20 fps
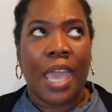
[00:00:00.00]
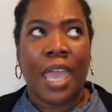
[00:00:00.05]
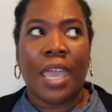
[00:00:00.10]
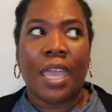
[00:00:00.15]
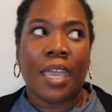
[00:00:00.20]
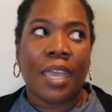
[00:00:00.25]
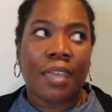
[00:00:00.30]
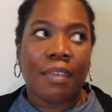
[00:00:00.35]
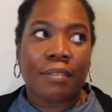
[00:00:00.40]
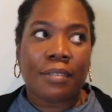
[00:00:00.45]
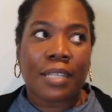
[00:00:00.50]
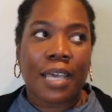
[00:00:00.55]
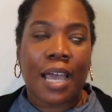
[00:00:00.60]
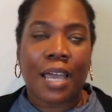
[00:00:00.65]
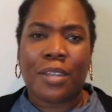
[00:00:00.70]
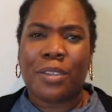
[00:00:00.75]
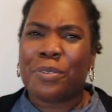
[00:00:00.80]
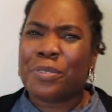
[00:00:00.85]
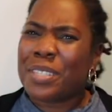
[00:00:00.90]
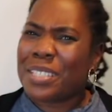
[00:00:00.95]
And
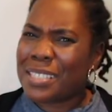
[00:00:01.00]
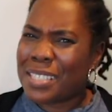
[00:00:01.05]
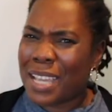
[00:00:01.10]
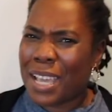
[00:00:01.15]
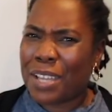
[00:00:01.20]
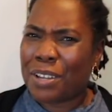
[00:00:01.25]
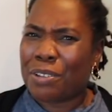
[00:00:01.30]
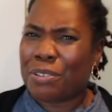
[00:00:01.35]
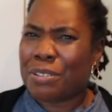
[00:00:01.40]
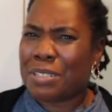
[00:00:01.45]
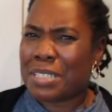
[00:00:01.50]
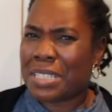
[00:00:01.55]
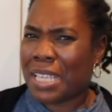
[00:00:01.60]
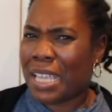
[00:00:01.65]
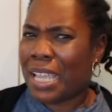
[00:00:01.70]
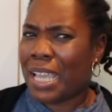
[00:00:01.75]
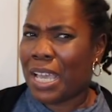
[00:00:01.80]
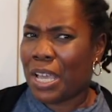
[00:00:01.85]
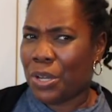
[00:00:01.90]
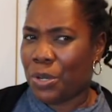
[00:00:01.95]
I know the title is
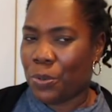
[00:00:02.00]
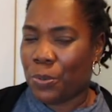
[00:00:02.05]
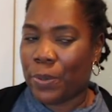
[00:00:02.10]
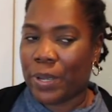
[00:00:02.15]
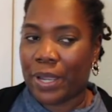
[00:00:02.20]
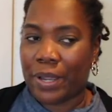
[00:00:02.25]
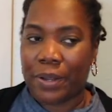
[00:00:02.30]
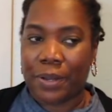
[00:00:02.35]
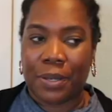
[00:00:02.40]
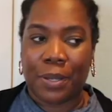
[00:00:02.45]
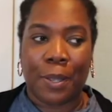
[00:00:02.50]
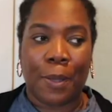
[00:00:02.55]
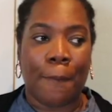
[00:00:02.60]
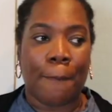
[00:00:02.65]
like kind of weird,